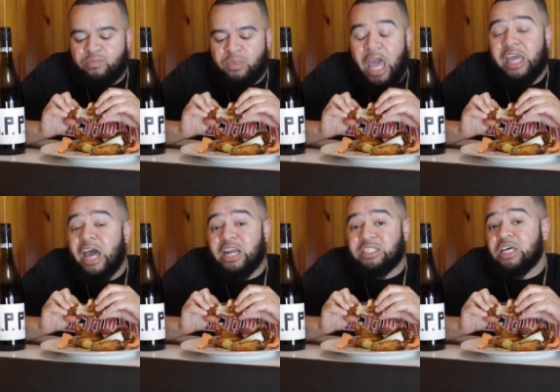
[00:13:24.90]
8
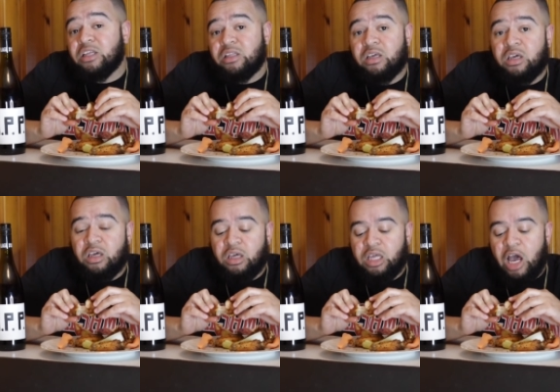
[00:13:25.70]
out of 10.
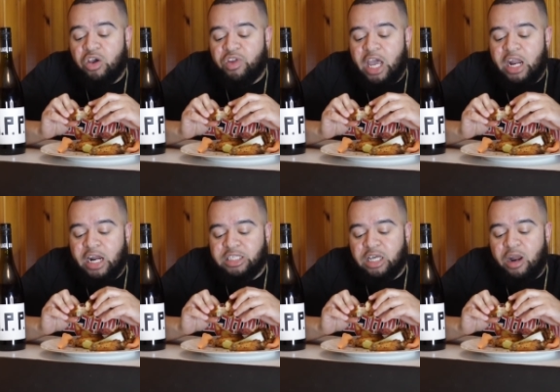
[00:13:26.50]
Yeah, I'll give it an 8
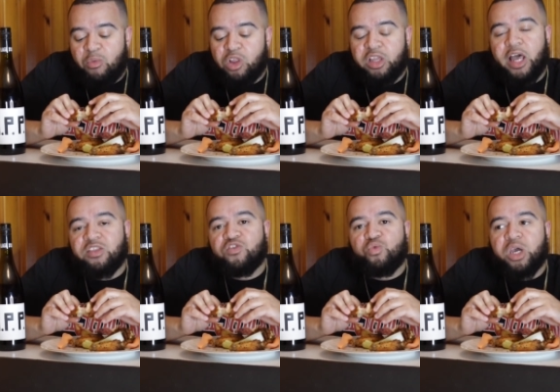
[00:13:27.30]
out of 10. I really like
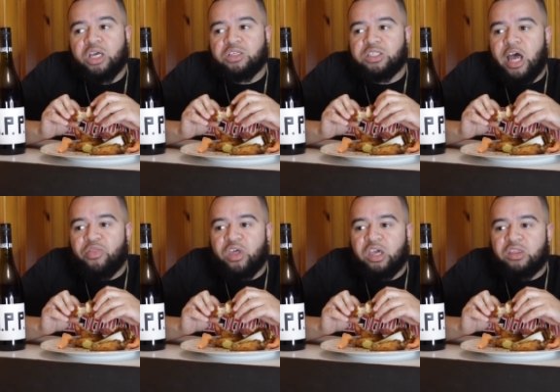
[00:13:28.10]
these wings. I
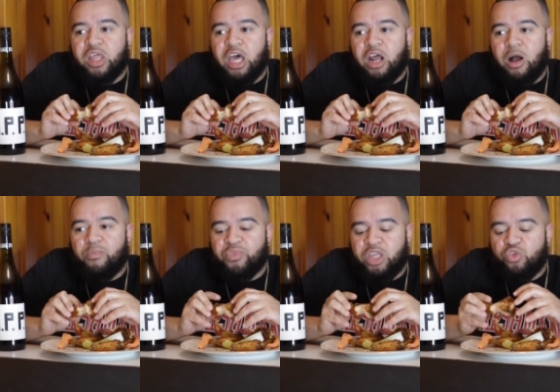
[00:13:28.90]
think that
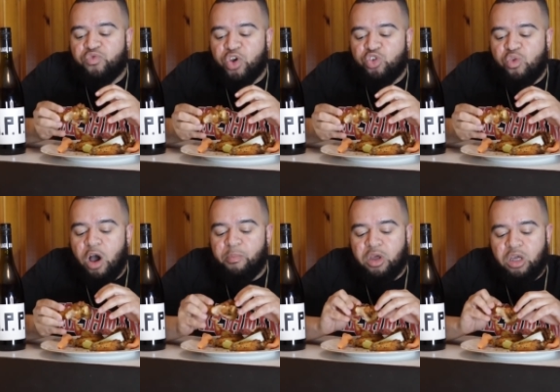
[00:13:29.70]
they do fill you
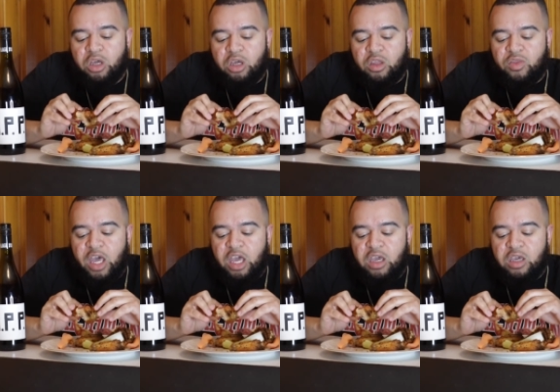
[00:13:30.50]
up.
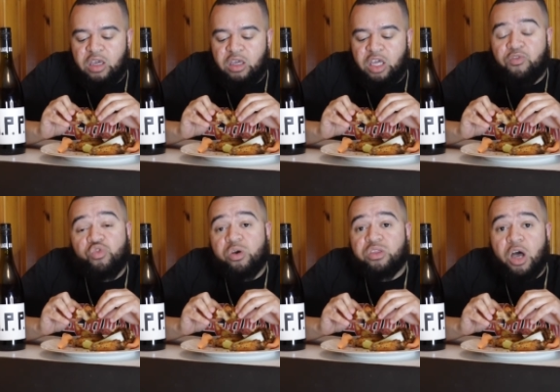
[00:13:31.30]
They give
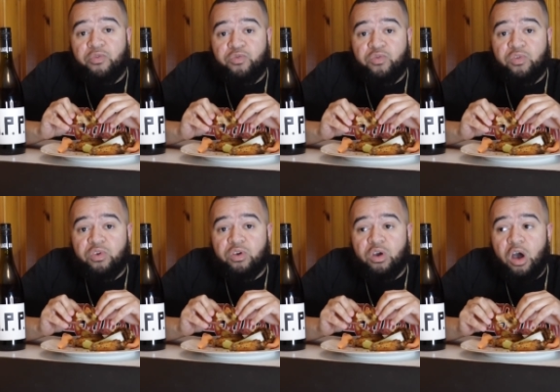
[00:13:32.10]
you enough
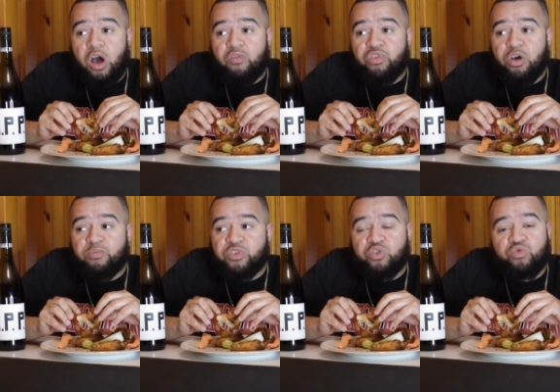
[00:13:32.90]
of
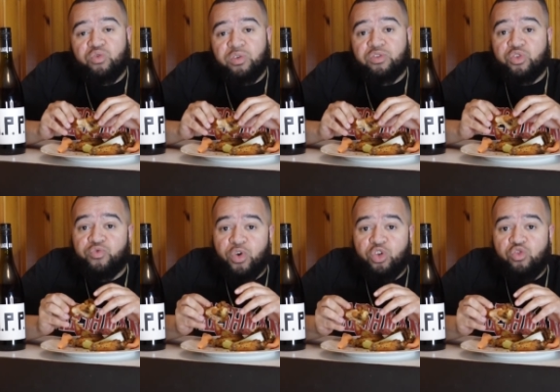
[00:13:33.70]
them to
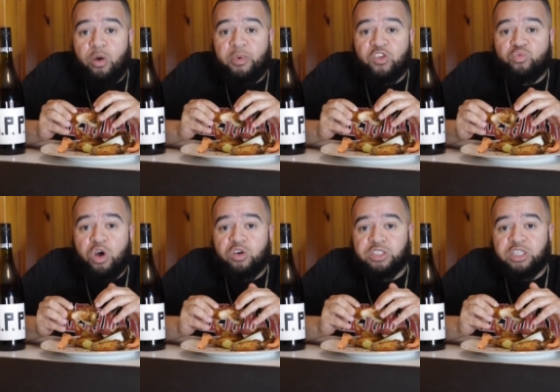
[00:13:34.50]
fill you up, as
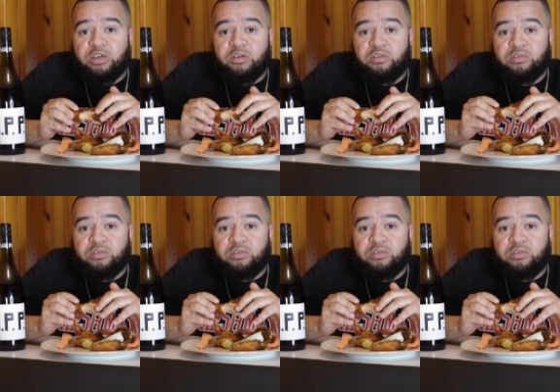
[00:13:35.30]
well as the